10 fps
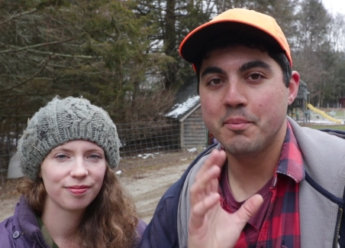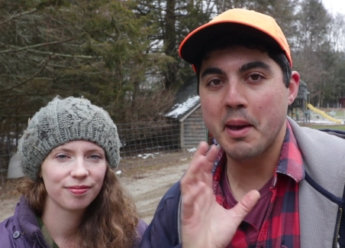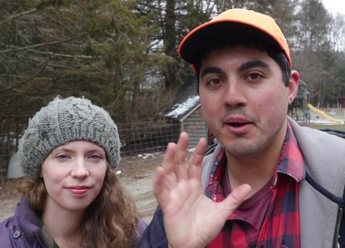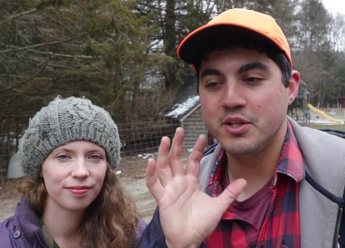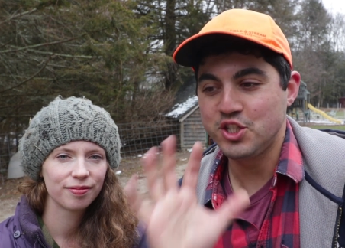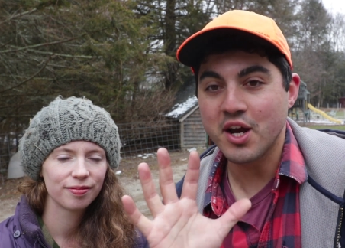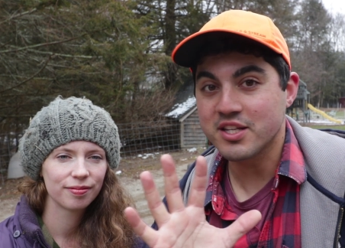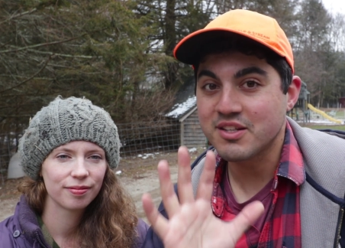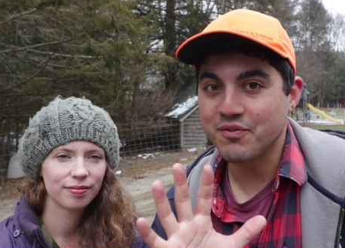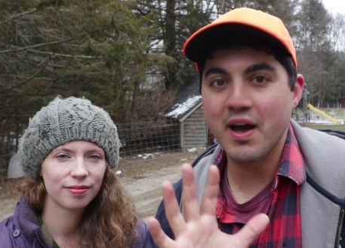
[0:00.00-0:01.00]
Speaker 1: about
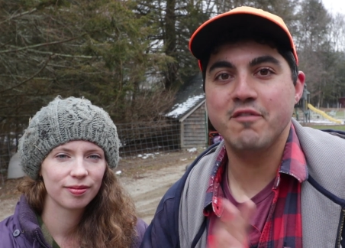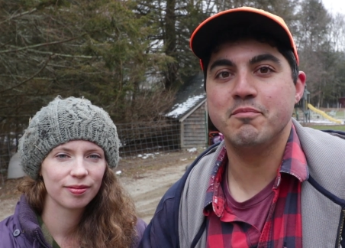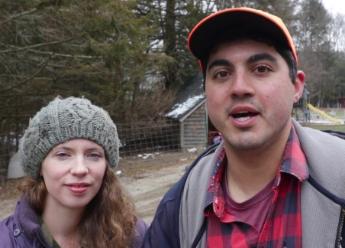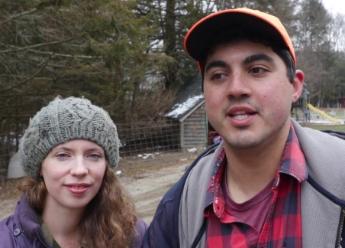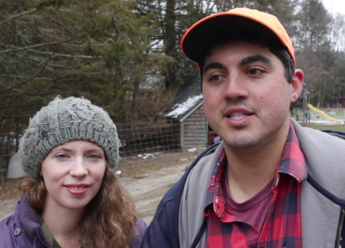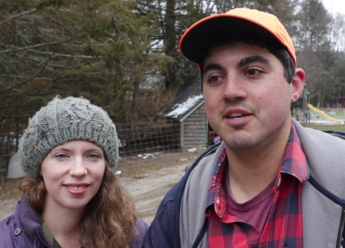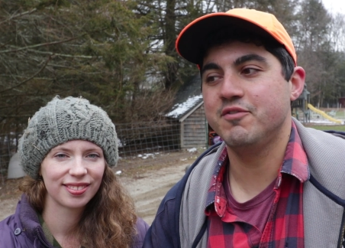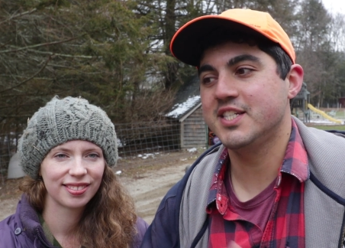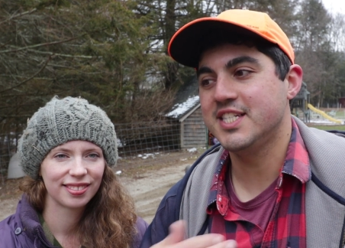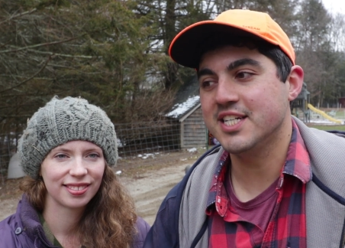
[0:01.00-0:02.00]
just 5 months.
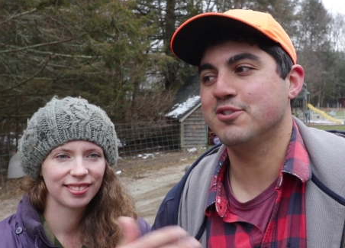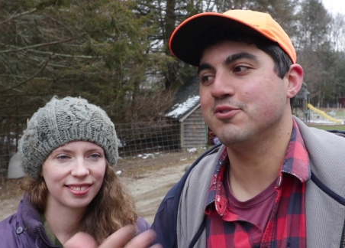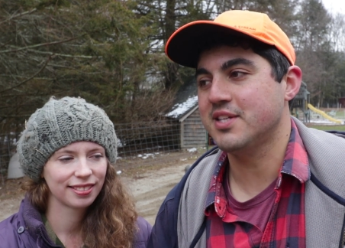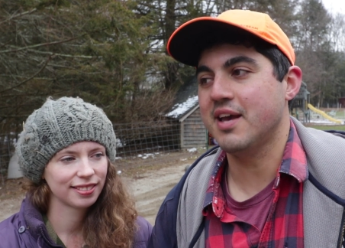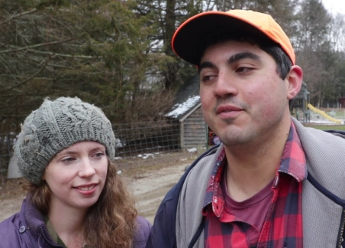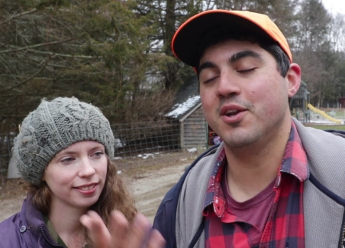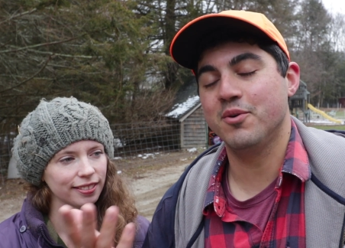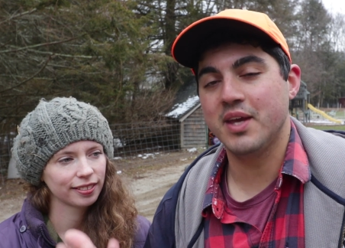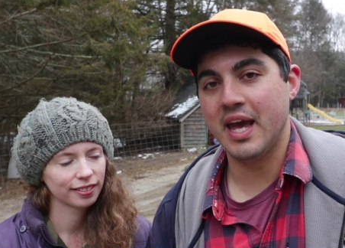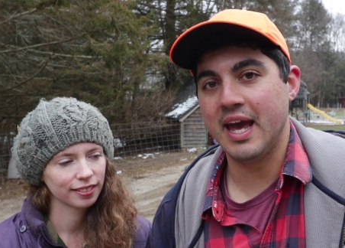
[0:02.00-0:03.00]
If it's 6 or 7,
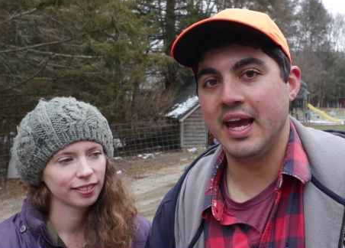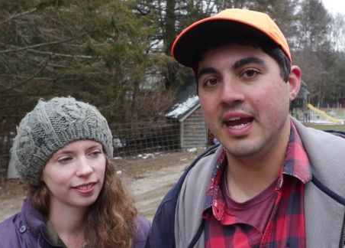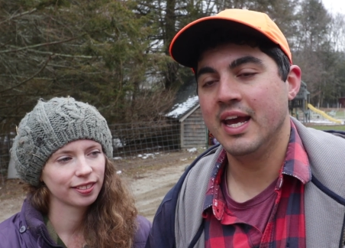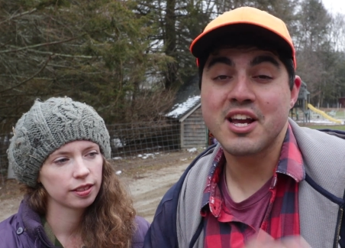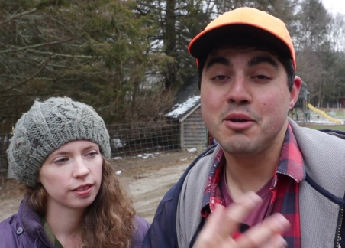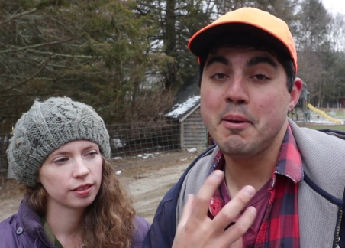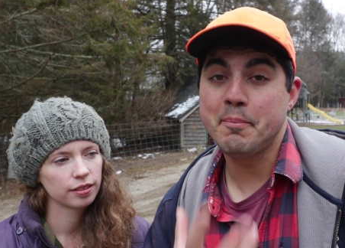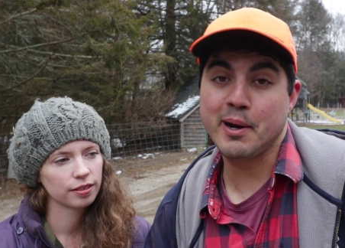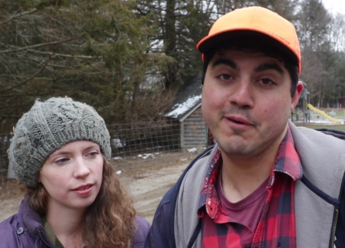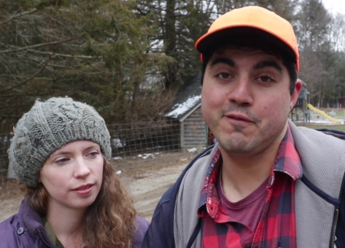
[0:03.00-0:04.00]
okay. It's going to be
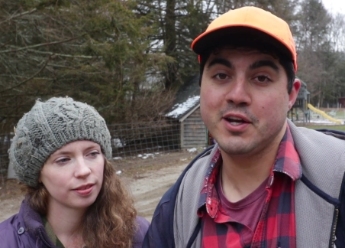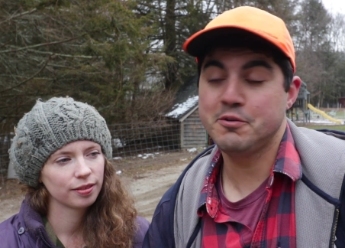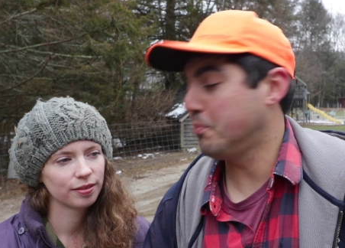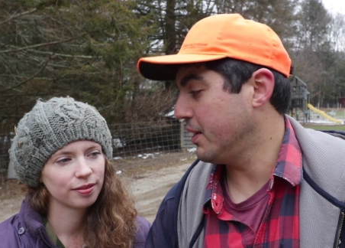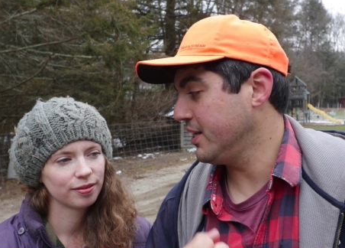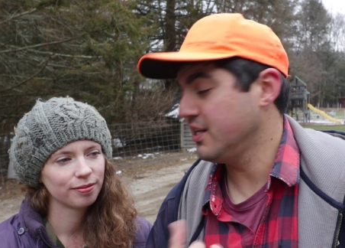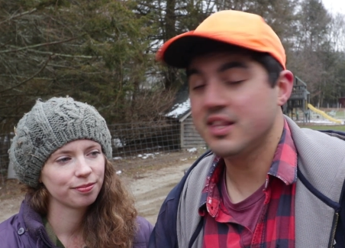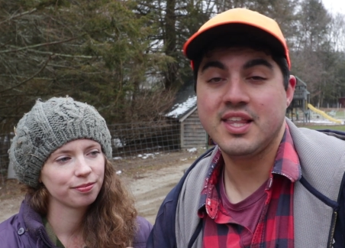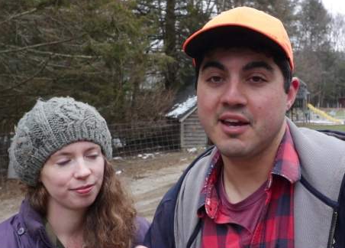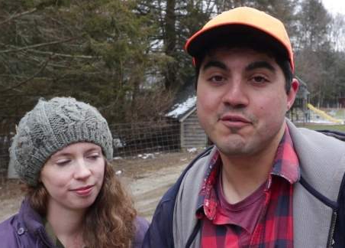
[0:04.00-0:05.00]
perfect, but
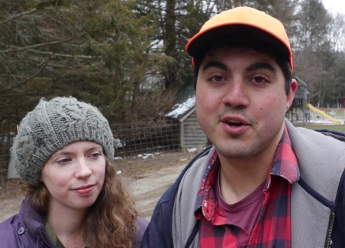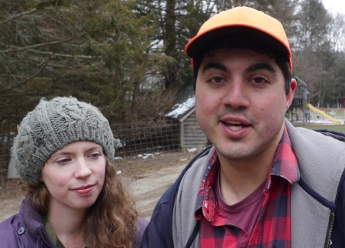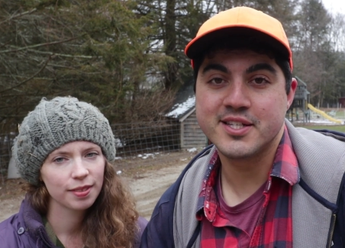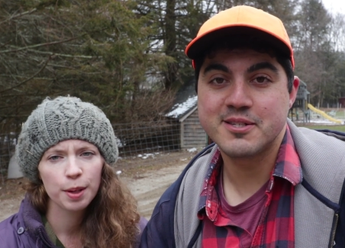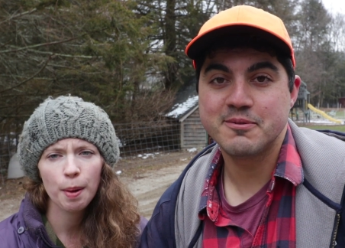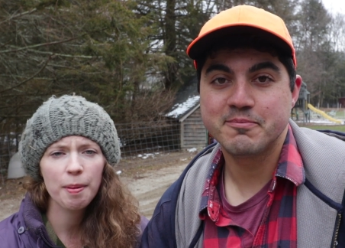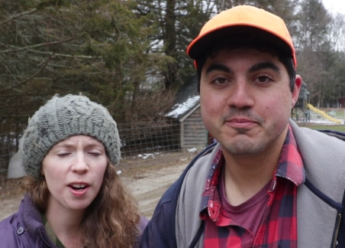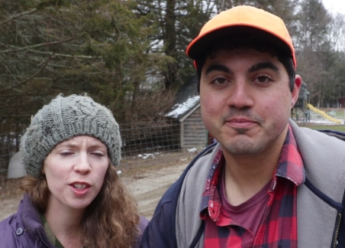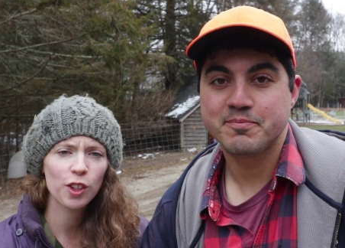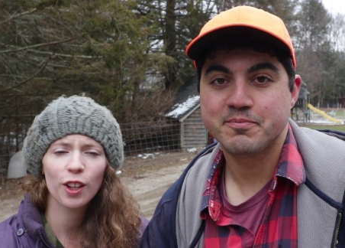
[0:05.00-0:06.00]
nothing ever is.
Speaker 2: My
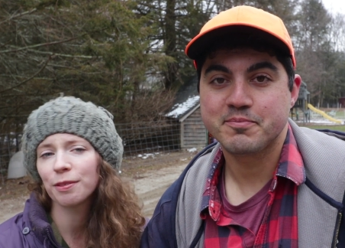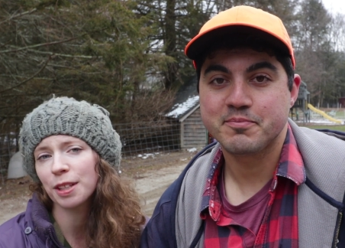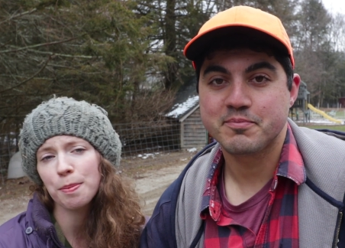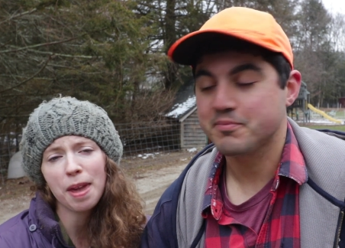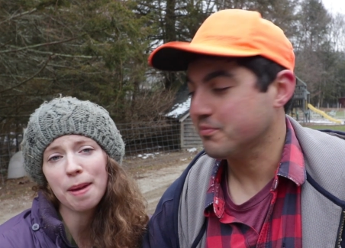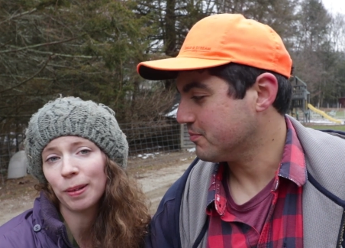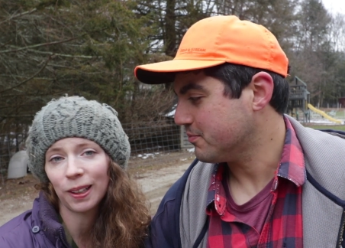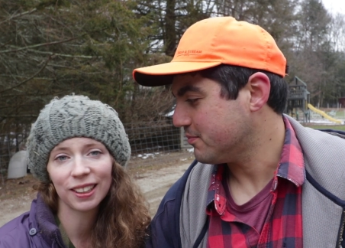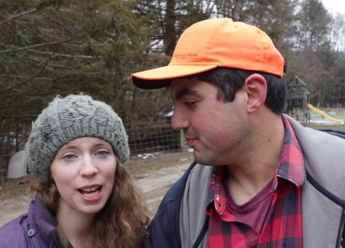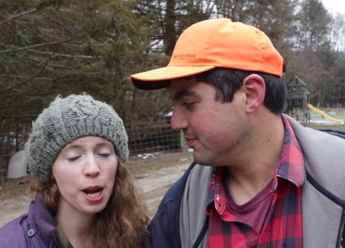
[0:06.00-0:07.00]
parents are lovely
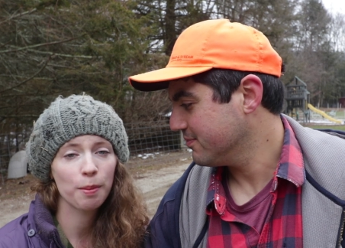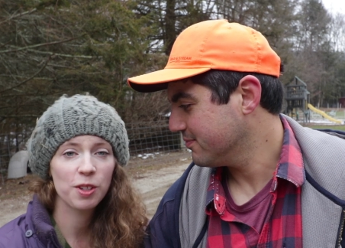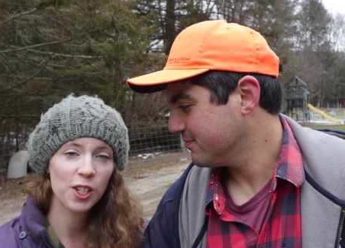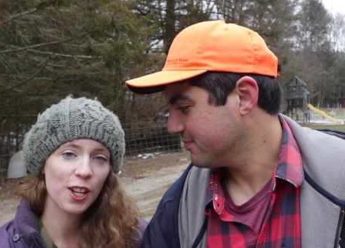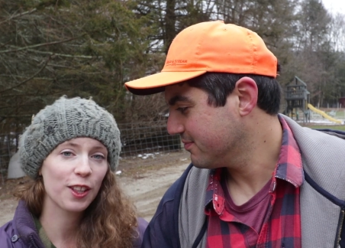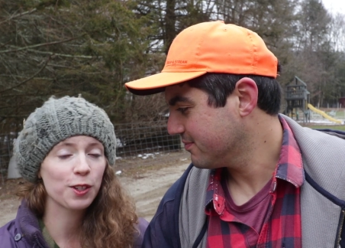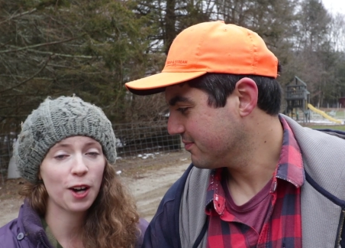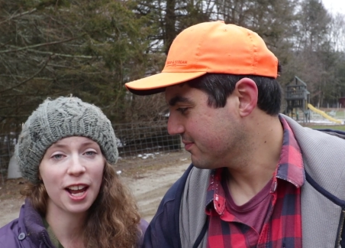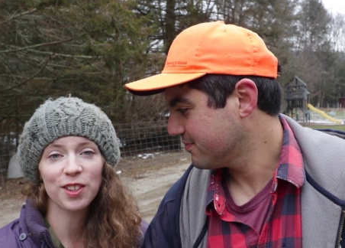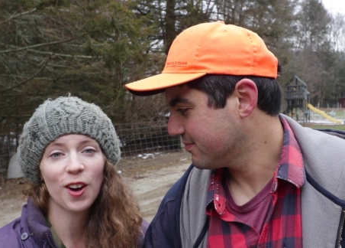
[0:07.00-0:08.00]
people, and I'm sure they'll
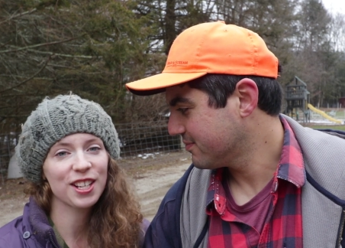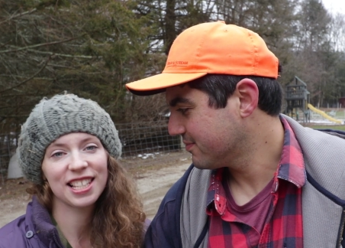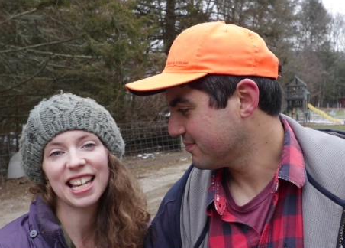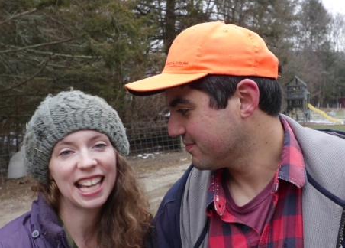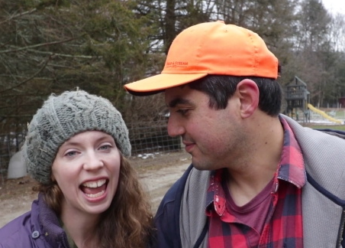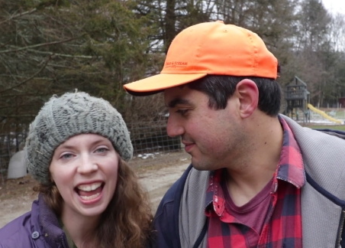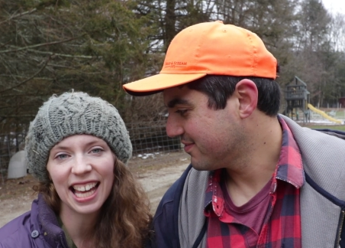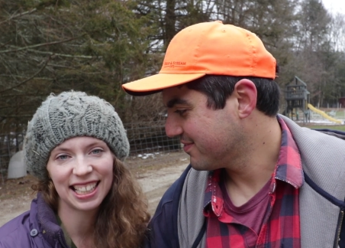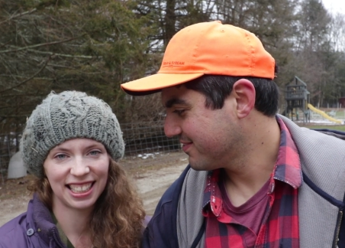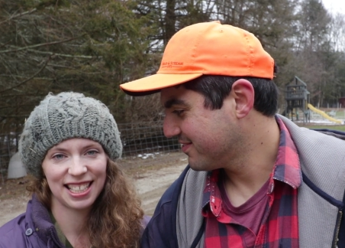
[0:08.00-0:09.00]
try as hard as they
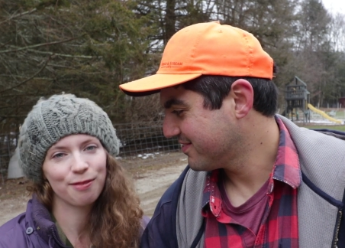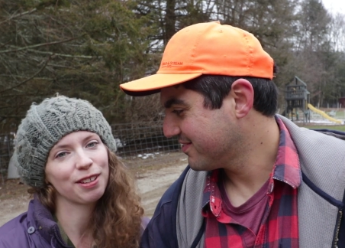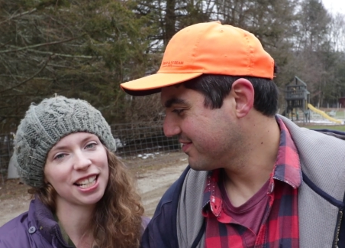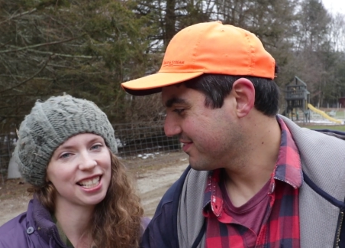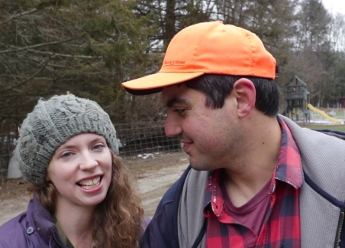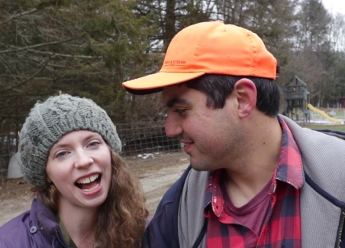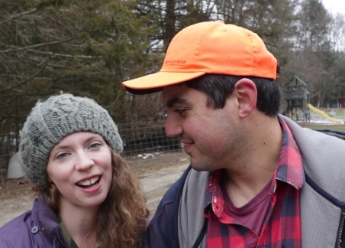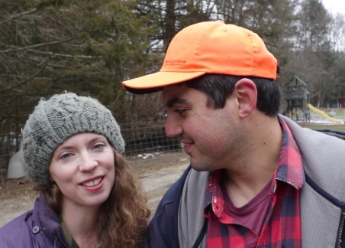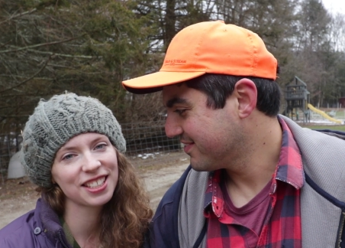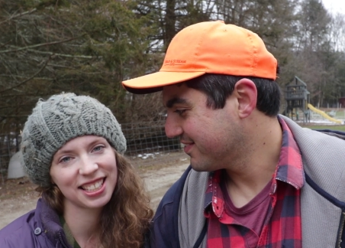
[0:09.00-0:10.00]
can to finish the
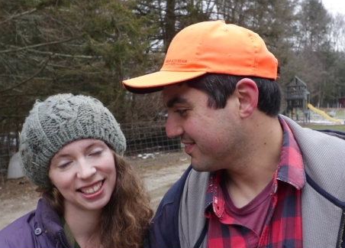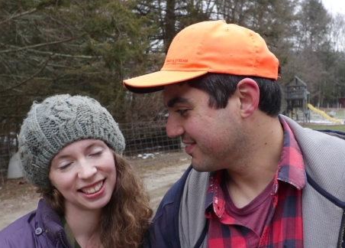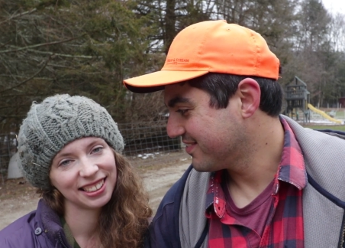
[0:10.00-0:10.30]
house.